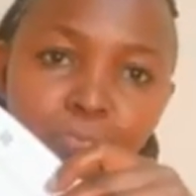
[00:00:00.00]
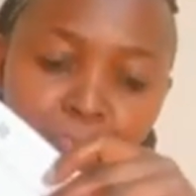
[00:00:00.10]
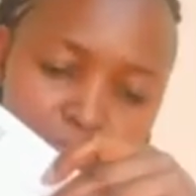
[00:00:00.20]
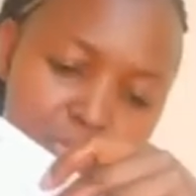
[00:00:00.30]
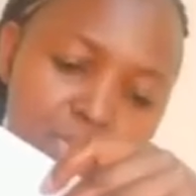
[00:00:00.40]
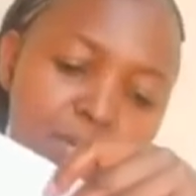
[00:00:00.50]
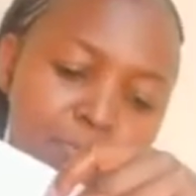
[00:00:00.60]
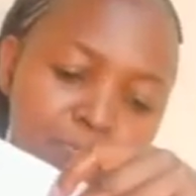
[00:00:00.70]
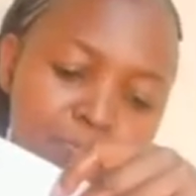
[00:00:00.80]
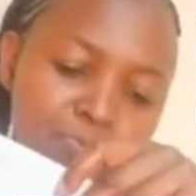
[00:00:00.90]
pin
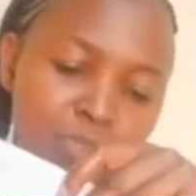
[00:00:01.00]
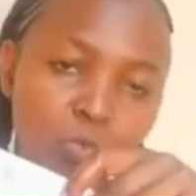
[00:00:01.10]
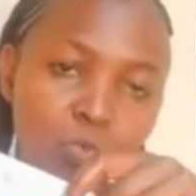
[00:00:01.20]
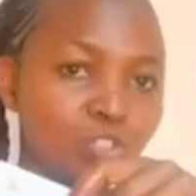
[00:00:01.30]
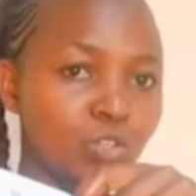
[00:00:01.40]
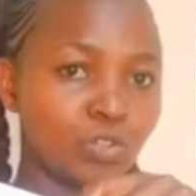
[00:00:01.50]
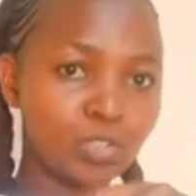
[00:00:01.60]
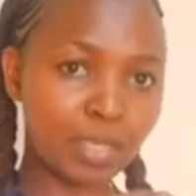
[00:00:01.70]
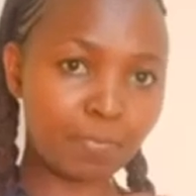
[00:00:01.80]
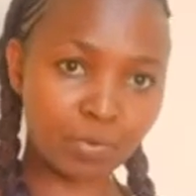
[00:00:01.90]
which you're not
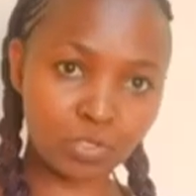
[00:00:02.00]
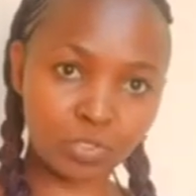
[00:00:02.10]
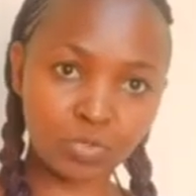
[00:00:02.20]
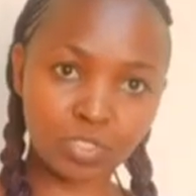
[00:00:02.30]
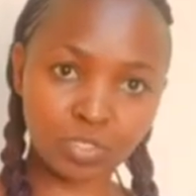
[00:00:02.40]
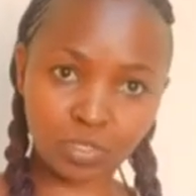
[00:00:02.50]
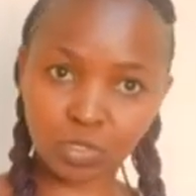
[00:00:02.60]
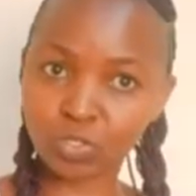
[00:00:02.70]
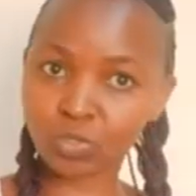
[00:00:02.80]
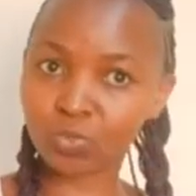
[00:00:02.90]
supposed to
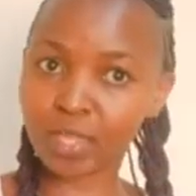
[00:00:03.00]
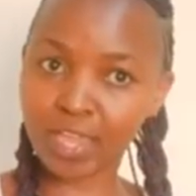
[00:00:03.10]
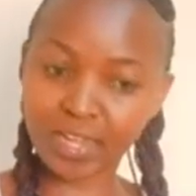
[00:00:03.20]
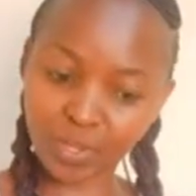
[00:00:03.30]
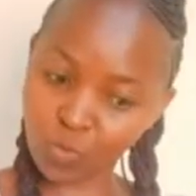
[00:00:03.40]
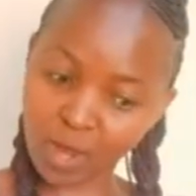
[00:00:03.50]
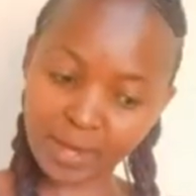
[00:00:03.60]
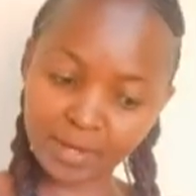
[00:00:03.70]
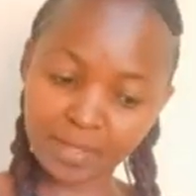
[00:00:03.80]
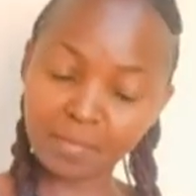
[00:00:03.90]
disclose to
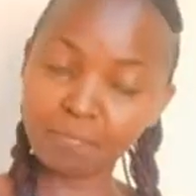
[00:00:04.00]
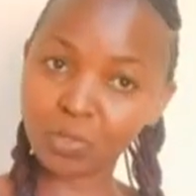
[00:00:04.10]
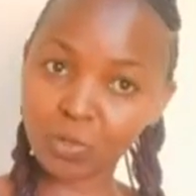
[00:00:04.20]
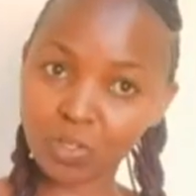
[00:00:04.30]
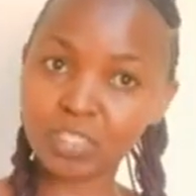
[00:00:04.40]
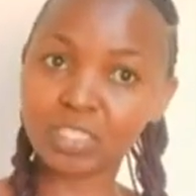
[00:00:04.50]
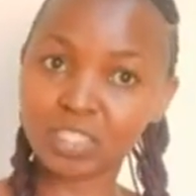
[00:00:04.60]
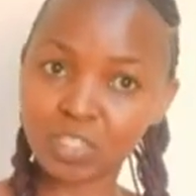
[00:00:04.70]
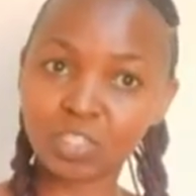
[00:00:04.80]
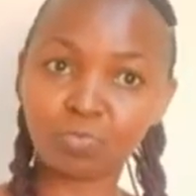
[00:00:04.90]
anyone because it
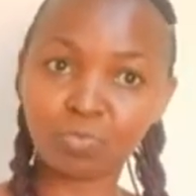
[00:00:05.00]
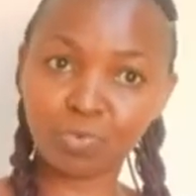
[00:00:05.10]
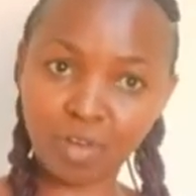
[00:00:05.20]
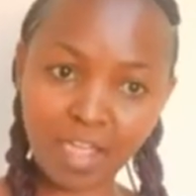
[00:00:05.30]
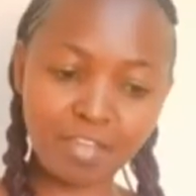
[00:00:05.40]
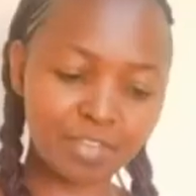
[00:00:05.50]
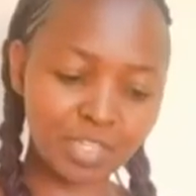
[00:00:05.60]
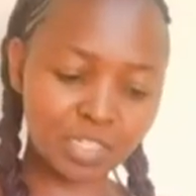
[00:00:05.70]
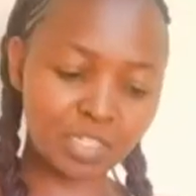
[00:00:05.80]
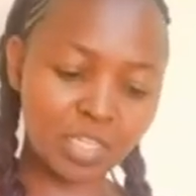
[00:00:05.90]
is
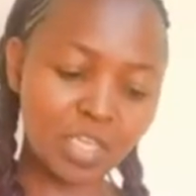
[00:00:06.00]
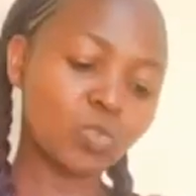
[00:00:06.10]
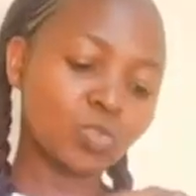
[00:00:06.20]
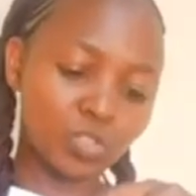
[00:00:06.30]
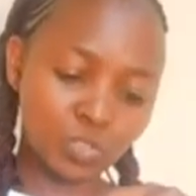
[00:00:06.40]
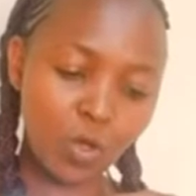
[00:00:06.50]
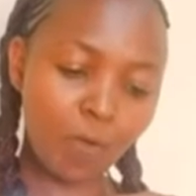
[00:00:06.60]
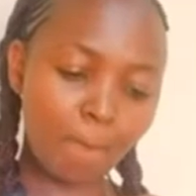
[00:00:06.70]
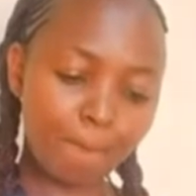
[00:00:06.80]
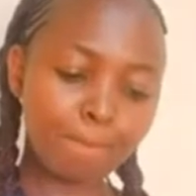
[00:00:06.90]
private
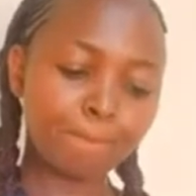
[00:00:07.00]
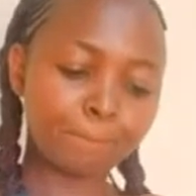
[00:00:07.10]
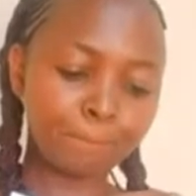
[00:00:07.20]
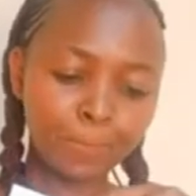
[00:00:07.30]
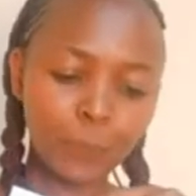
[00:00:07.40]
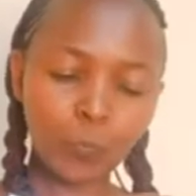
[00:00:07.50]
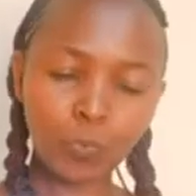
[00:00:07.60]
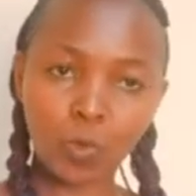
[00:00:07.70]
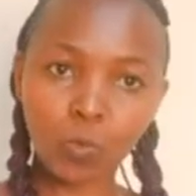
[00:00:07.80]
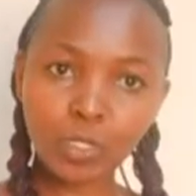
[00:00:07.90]
so
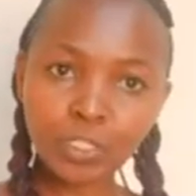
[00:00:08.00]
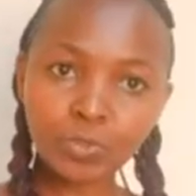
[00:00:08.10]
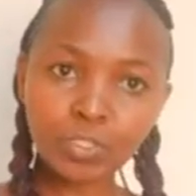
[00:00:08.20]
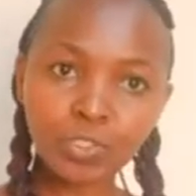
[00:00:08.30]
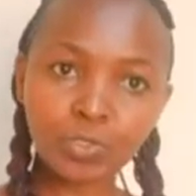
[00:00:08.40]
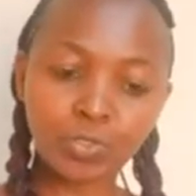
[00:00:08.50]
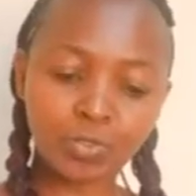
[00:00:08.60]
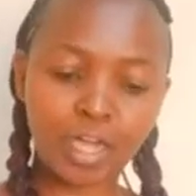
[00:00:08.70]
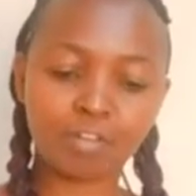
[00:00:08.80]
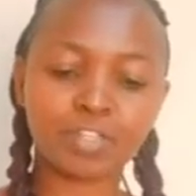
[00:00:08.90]
what you need to do
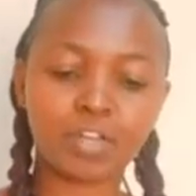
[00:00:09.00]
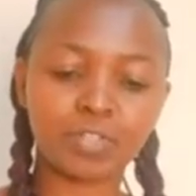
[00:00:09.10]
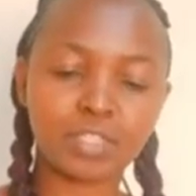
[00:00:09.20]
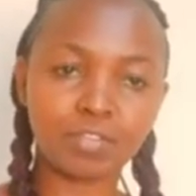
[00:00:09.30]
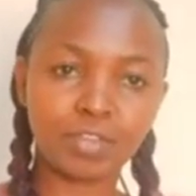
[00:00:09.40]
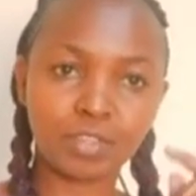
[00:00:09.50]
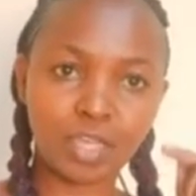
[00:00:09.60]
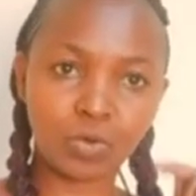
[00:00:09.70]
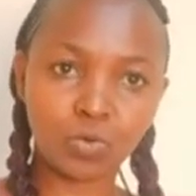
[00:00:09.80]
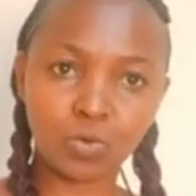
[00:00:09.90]
after receiving the
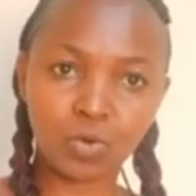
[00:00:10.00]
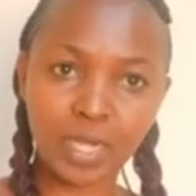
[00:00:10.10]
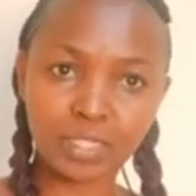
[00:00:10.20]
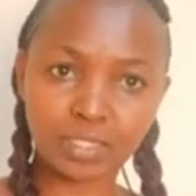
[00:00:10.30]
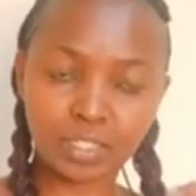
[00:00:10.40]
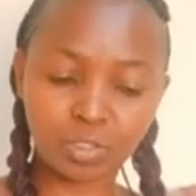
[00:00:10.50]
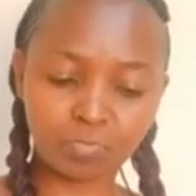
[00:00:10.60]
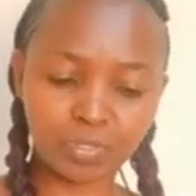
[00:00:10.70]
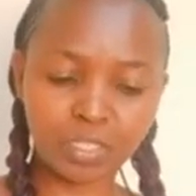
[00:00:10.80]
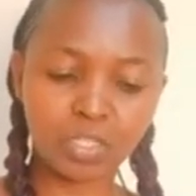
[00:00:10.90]
google adsense
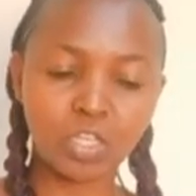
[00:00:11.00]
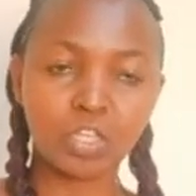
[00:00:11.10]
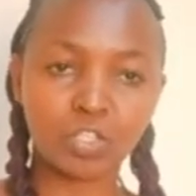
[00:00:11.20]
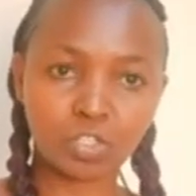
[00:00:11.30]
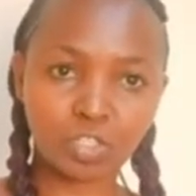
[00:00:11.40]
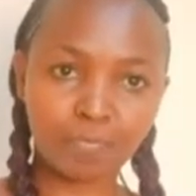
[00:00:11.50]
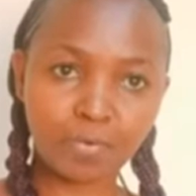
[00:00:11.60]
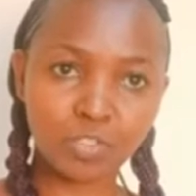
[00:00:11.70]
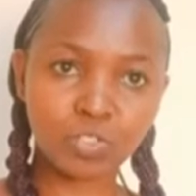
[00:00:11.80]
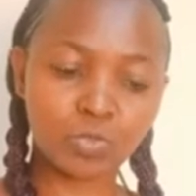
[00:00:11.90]
pin you're
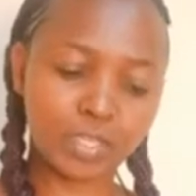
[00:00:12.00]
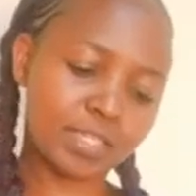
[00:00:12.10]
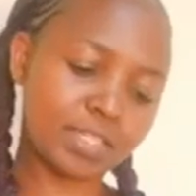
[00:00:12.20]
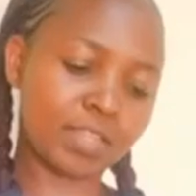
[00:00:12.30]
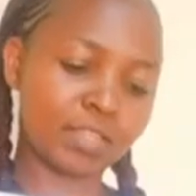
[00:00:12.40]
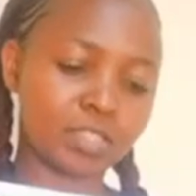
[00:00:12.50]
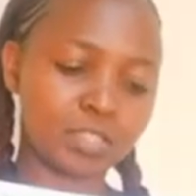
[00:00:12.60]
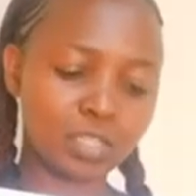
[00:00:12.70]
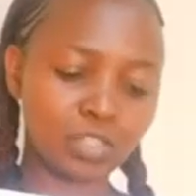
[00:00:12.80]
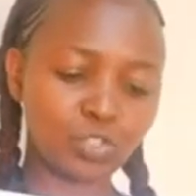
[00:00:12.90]
supposed to enter the
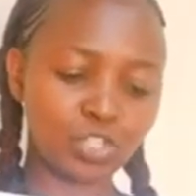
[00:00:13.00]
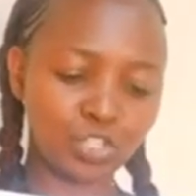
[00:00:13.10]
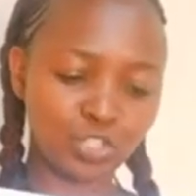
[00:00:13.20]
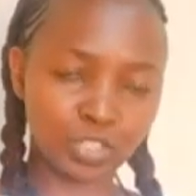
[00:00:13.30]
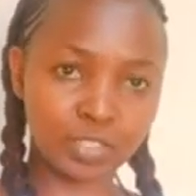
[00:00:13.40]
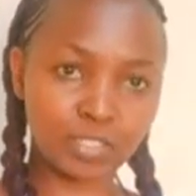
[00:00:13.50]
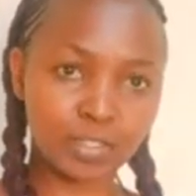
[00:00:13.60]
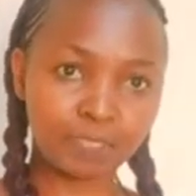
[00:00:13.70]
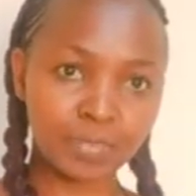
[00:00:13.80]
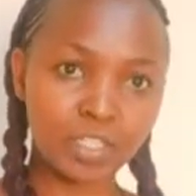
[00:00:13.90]
six digits
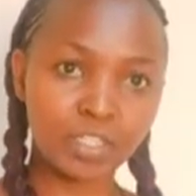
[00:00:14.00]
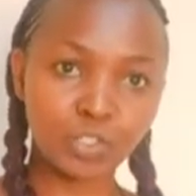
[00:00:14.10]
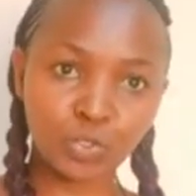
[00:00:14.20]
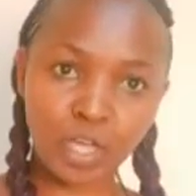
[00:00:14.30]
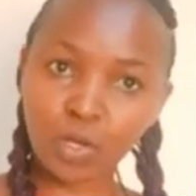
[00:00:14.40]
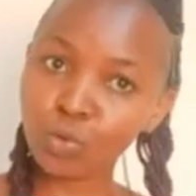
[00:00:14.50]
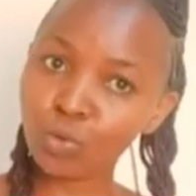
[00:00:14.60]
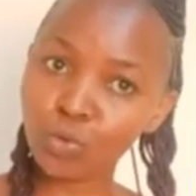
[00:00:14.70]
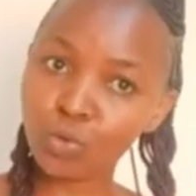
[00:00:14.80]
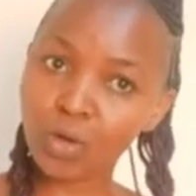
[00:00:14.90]
into your
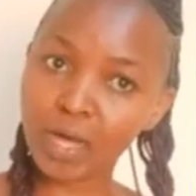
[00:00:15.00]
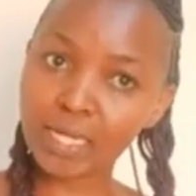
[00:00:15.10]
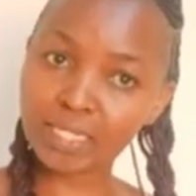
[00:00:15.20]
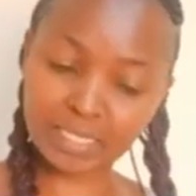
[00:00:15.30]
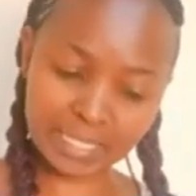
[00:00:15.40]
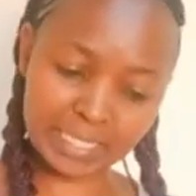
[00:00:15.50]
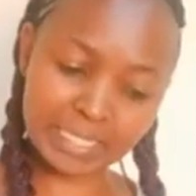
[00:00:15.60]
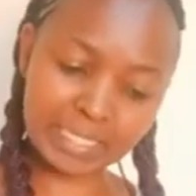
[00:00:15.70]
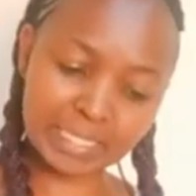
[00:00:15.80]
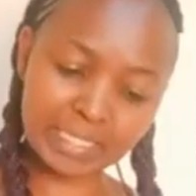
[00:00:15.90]
Google
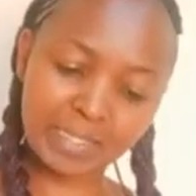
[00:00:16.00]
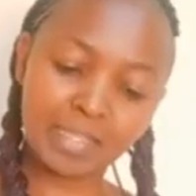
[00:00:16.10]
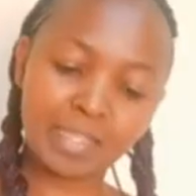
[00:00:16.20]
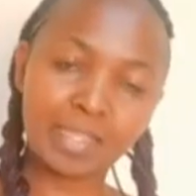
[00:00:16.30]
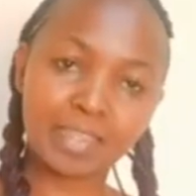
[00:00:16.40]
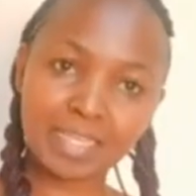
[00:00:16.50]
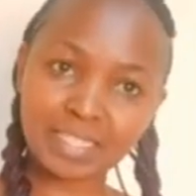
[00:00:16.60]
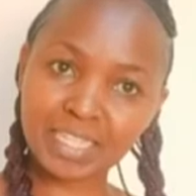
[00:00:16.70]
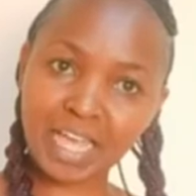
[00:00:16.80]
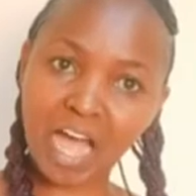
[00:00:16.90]
AdSense.
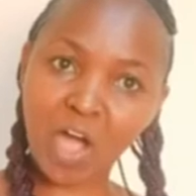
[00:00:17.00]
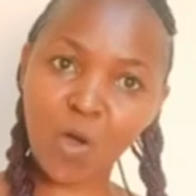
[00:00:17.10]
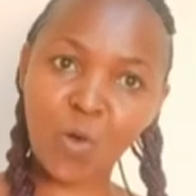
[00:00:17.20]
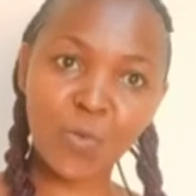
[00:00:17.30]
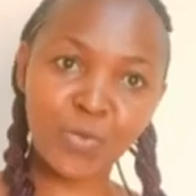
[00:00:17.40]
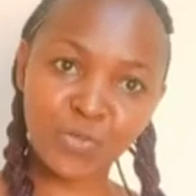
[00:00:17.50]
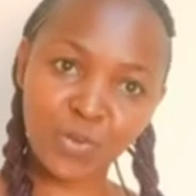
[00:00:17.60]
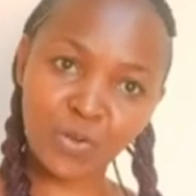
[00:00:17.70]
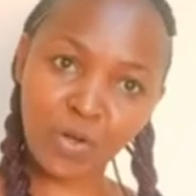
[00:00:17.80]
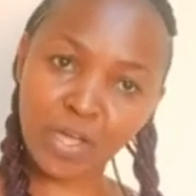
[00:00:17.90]
That's how you're
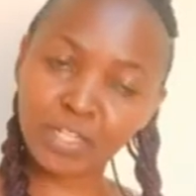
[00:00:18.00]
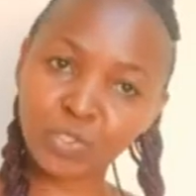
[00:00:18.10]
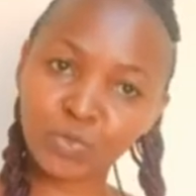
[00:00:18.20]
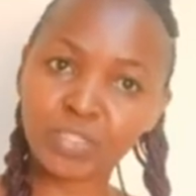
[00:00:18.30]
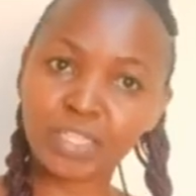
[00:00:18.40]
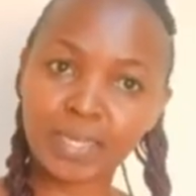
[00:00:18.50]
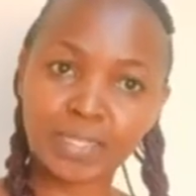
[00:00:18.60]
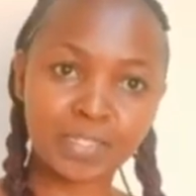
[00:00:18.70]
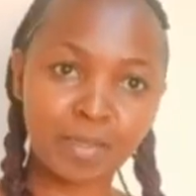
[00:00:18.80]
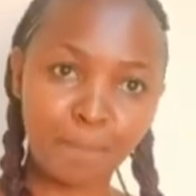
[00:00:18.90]
going to
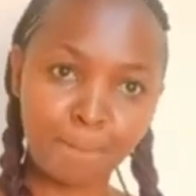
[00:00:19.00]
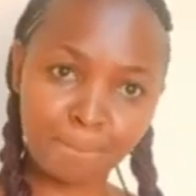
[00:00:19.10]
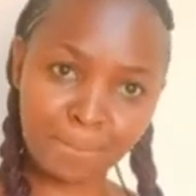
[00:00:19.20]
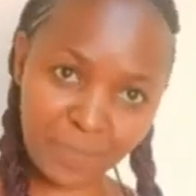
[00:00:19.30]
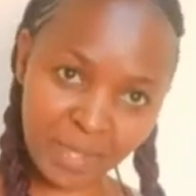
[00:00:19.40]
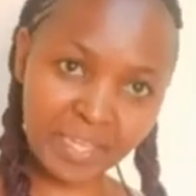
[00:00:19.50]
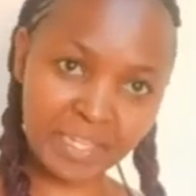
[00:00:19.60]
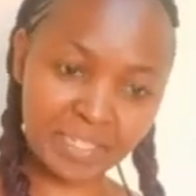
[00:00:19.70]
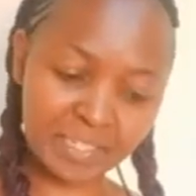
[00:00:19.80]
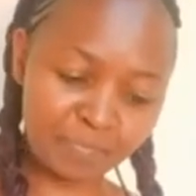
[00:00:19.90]
get
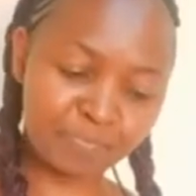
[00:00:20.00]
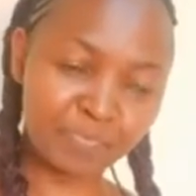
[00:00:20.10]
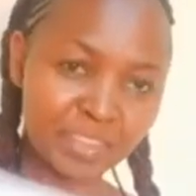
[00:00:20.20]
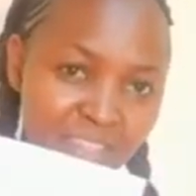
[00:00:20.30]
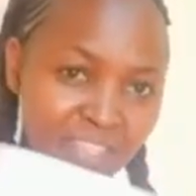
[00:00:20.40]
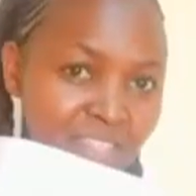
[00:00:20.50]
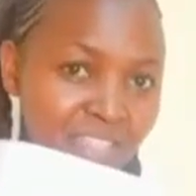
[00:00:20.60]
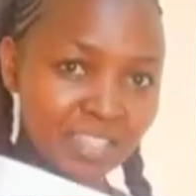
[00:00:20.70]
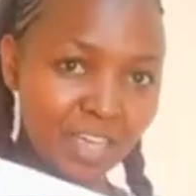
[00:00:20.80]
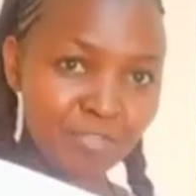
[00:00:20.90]
paid. This
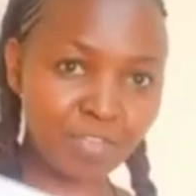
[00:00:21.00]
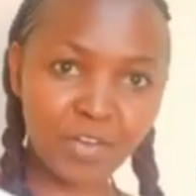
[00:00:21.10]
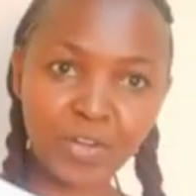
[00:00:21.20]
is a very